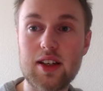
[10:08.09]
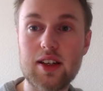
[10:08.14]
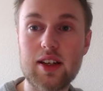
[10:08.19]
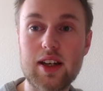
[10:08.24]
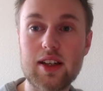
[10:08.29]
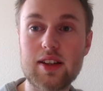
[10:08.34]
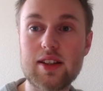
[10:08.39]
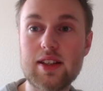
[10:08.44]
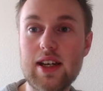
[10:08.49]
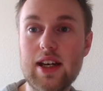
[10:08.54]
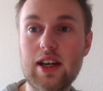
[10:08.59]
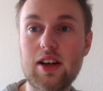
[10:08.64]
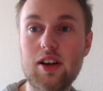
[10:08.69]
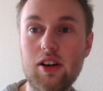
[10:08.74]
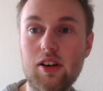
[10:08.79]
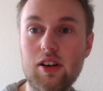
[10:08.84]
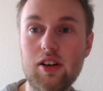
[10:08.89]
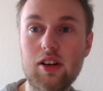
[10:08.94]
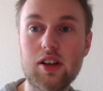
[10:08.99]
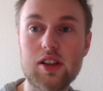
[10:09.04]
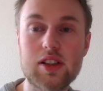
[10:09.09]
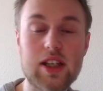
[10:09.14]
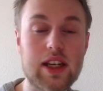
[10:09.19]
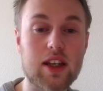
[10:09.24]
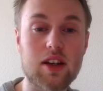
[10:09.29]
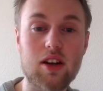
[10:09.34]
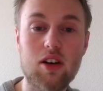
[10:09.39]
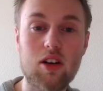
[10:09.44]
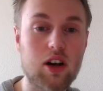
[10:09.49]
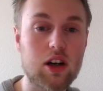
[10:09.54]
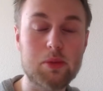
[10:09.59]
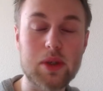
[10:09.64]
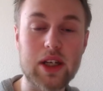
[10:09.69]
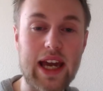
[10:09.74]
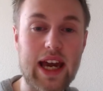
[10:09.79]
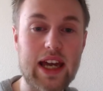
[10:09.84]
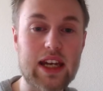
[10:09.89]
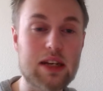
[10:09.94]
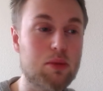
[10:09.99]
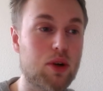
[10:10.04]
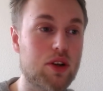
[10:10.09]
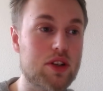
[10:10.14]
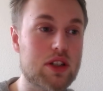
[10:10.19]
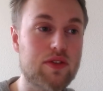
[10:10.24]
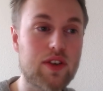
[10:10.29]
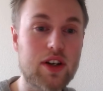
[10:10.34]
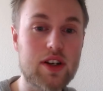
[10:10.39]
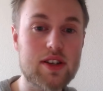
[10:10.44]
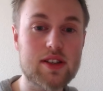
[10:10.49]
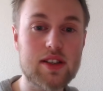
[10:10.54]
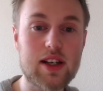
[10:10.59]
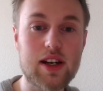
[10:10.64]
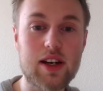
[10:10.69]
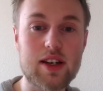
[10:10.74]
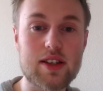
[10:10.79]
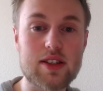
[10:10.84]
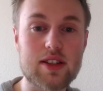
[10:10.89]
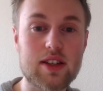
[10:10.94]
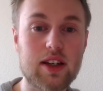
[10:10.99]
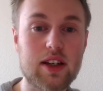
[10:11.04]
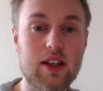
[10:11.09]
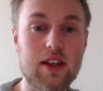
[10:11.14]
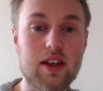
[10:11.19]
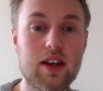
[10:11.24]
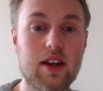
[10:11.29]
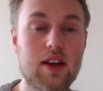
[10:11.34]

They take hurting and harming animals very seriously.